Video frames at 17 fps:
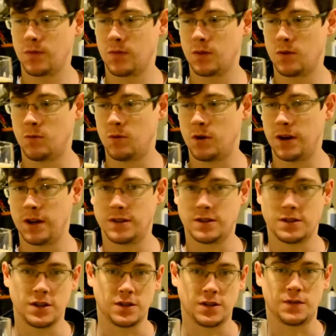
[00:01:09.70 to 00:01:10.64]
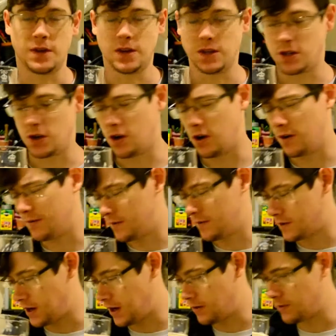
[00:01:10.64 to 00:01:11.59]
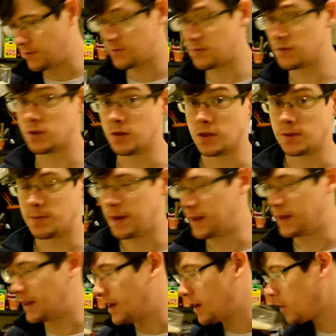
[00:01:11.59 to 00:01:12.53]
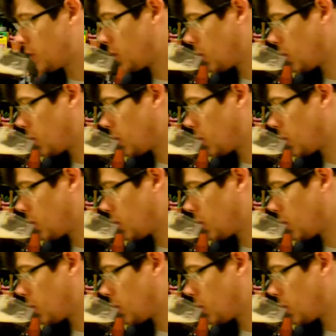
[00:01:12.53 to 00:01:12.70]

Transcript: what I need to do to finish it off. So to explain that,